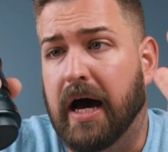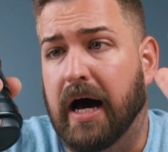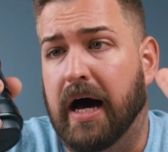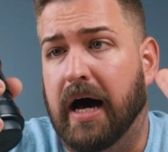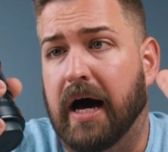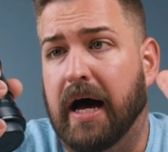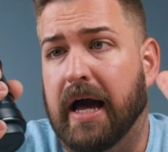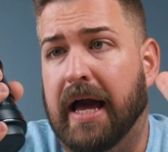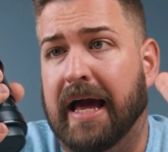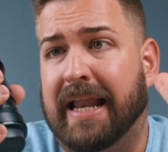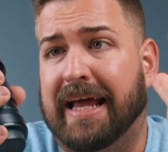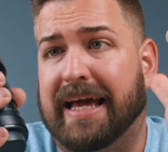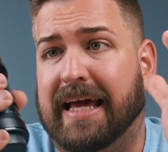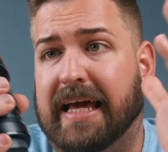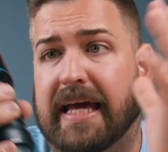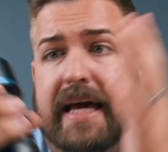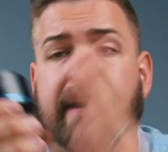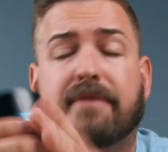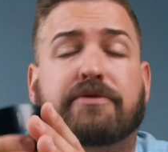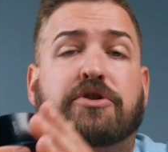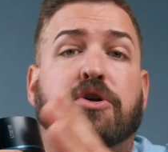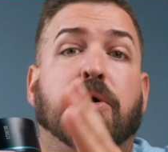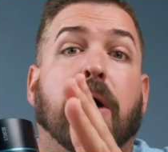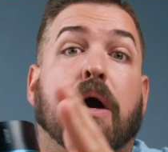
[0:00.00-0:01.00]
and it
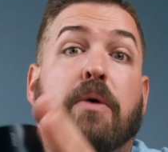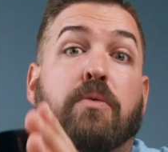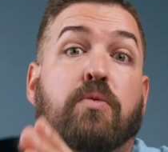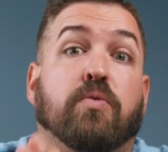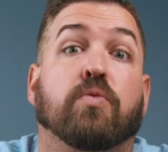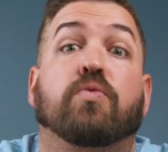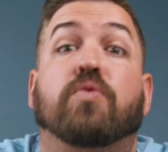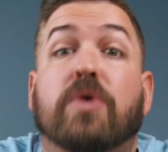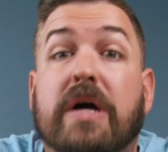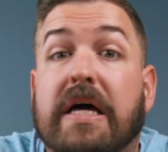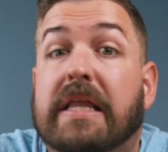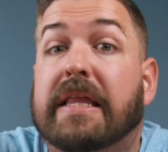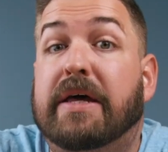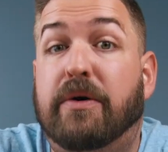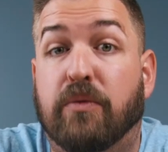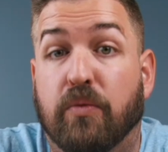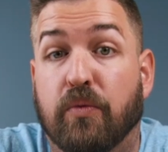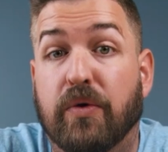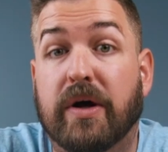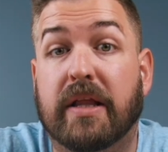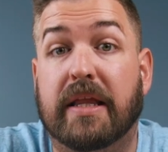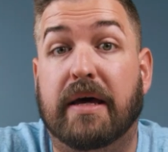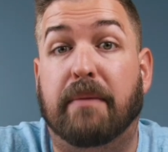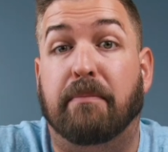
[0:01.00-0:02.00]
gives you a really,
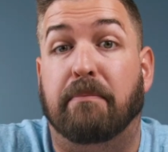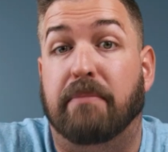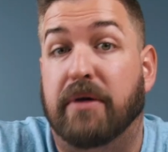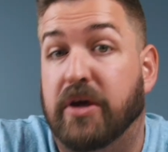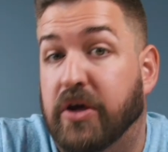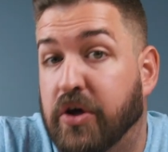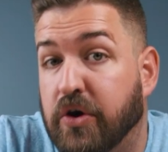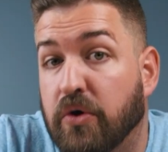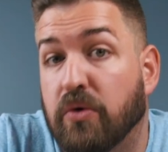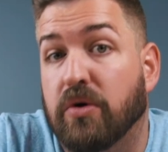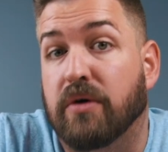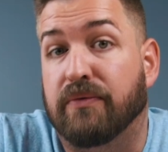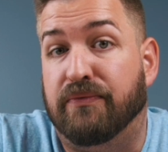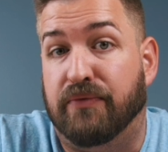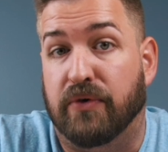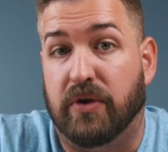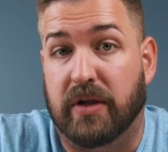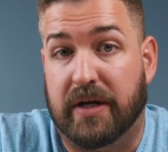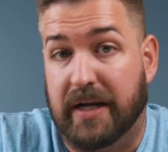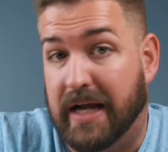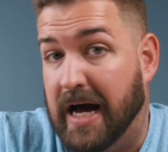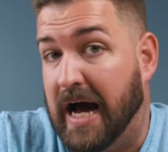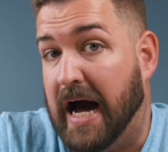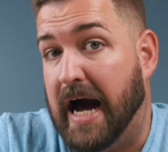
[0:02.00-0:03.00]
really
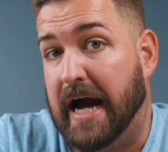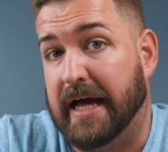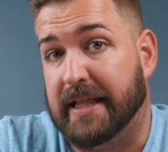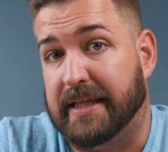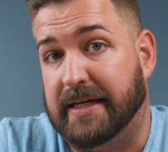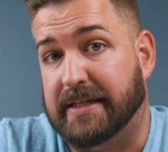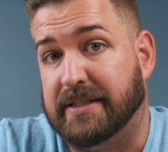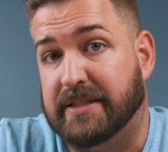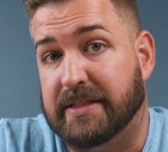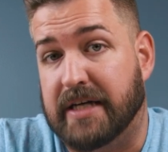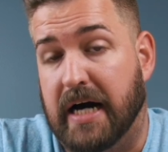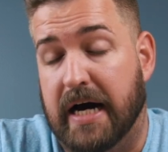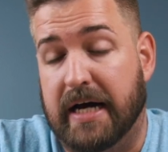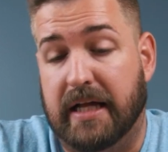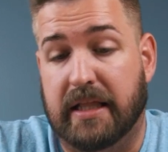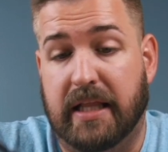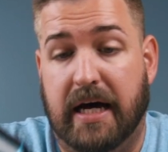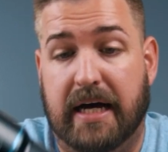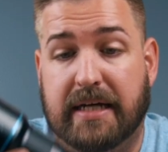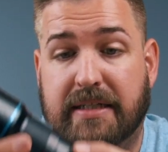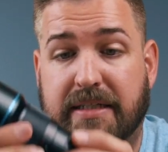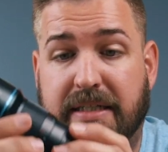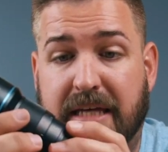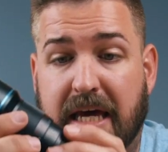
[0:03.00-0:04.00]
beautiful and highly
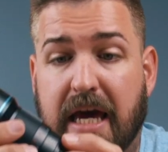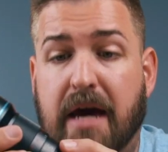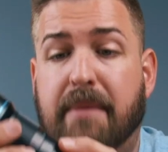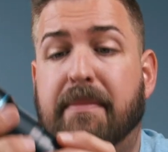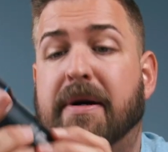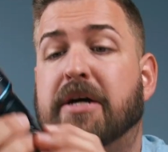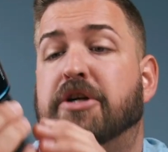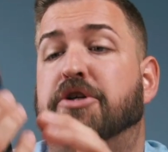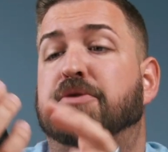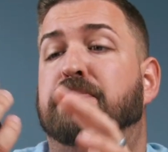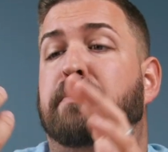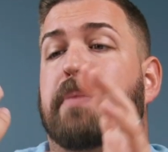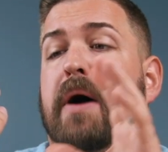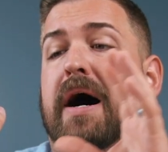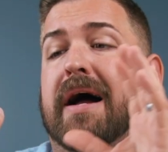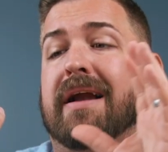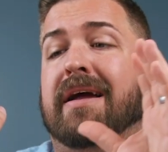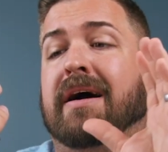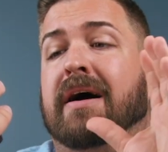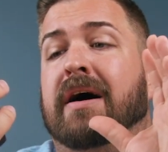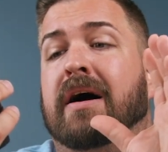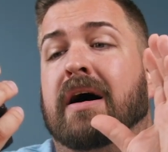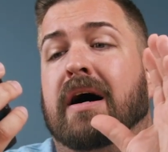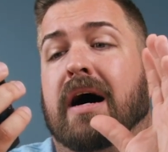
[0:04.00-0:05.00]
stylized image.
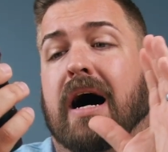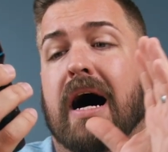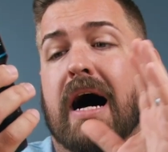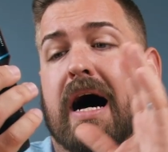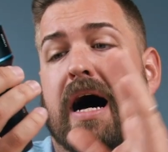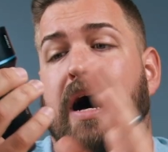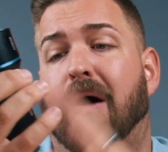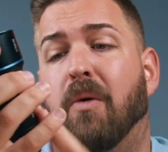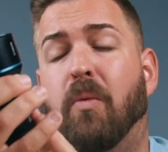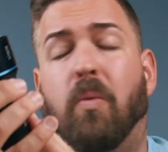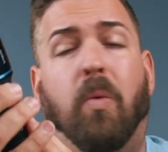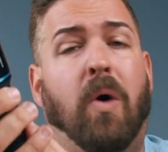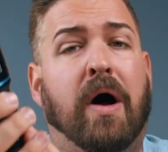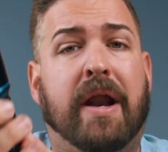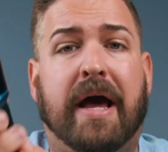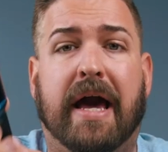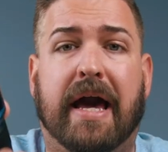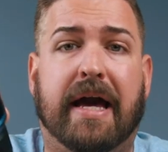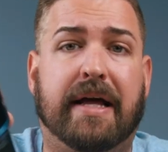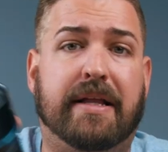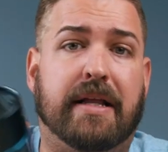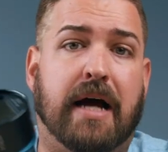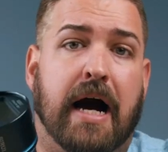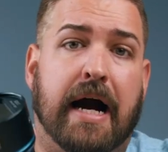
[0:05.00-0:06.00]
But
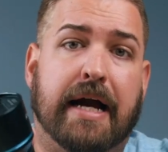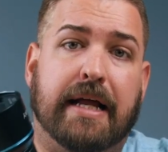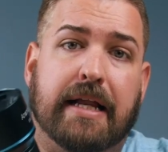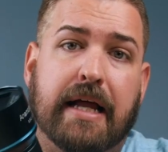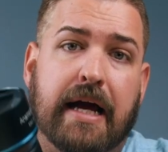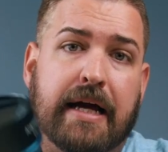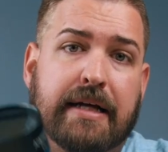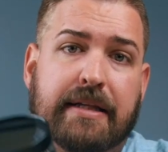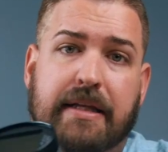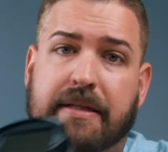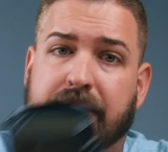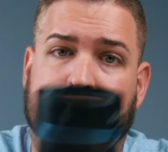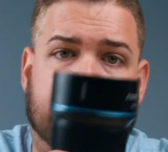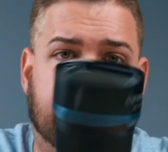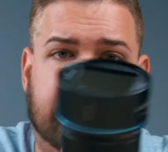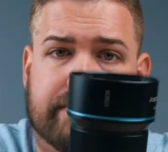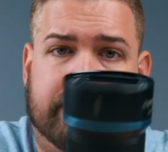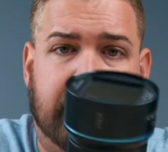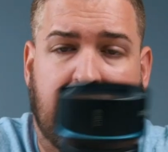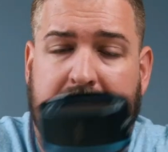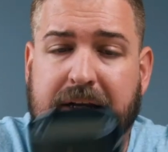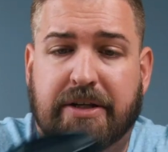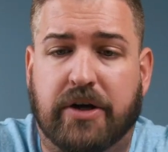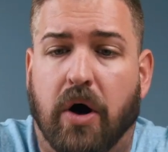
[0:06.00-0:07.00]
1.8,
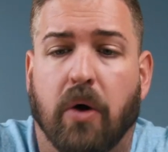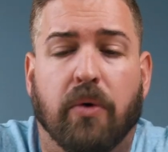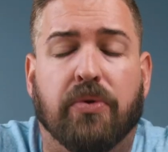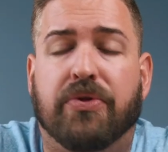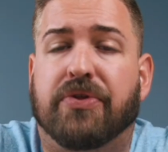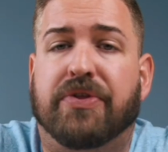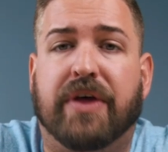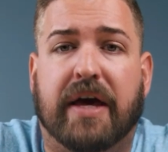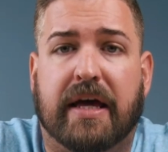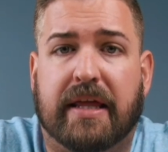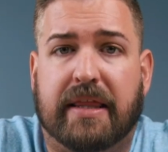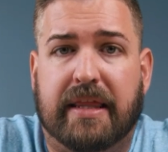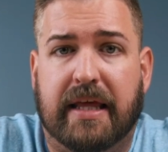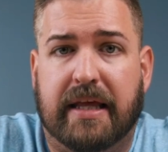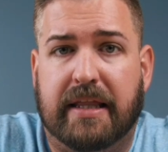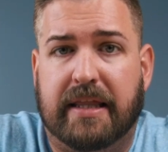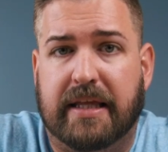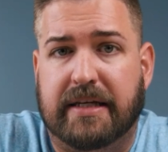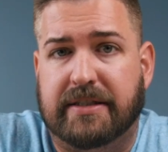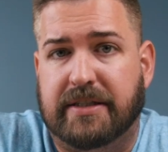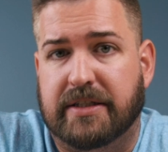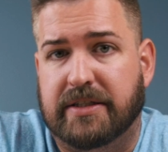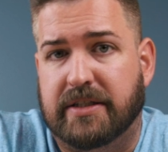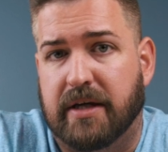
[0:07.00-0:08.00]
I don't think that
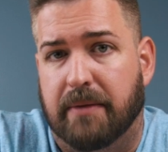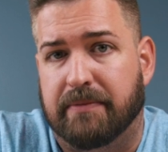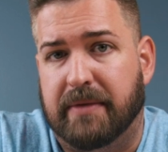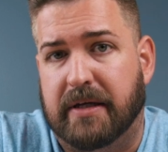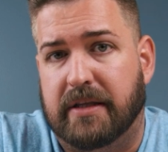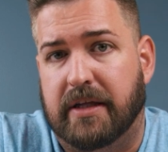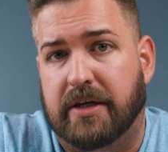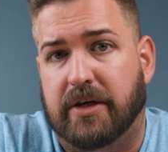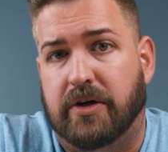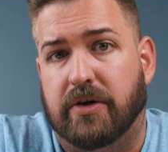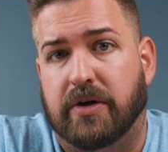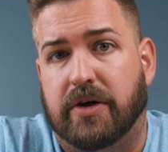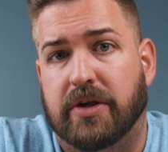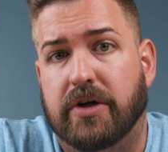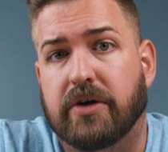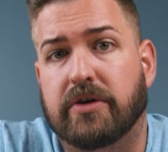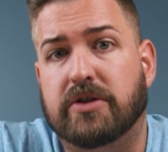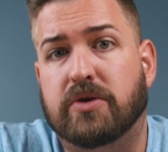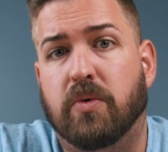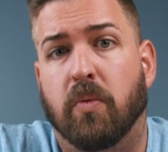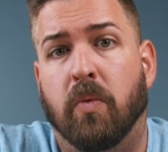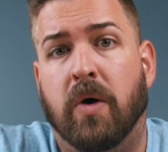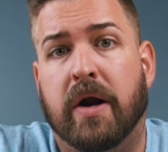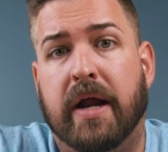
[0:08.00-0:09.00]
this is something that you could
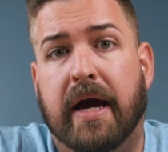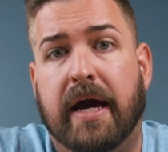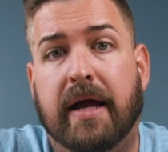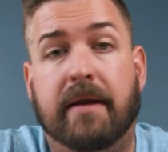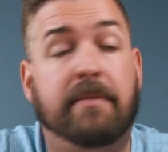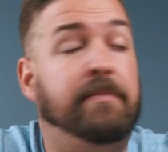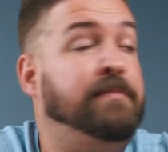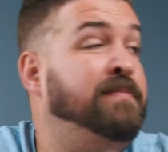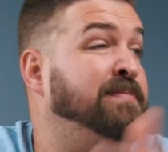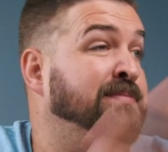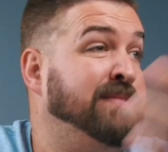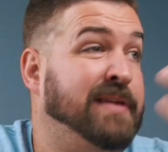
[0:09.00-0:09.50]
use at 1.8.